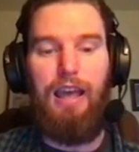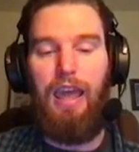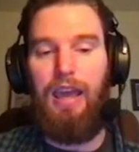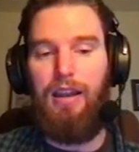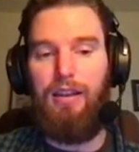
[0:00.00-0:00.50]

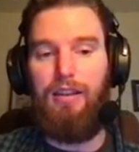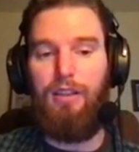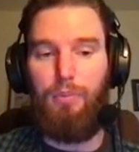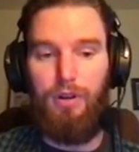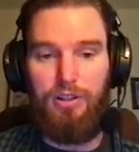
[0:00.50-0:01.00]
And
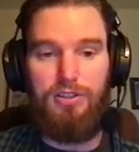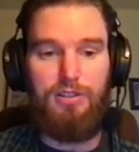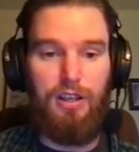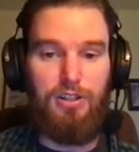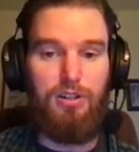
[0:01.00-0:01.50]
the production
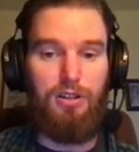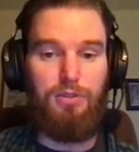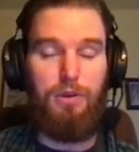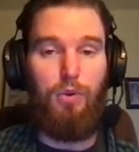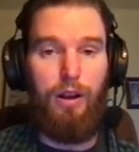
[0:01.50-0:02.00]
stage can
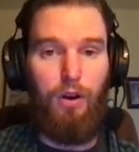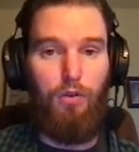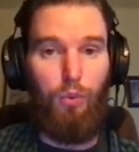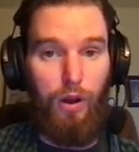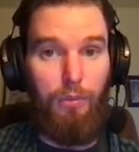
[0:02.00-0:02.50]
also be quite
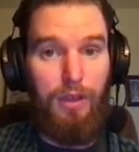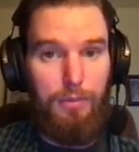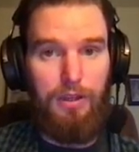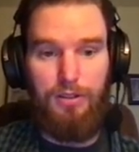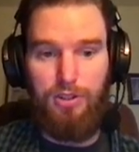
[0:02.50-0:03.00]
overwhelming
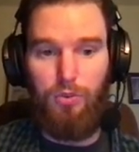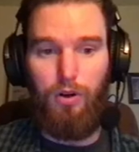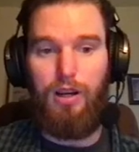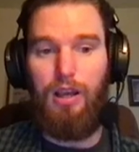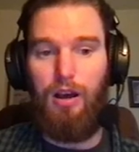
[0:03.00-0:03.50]
because you're
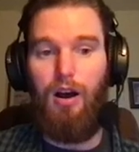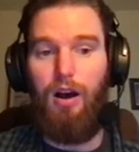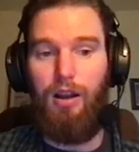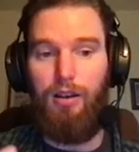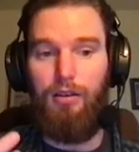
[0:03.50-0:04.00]
working
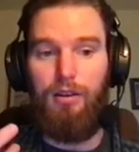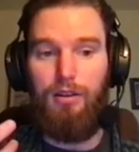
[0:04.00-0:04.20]
on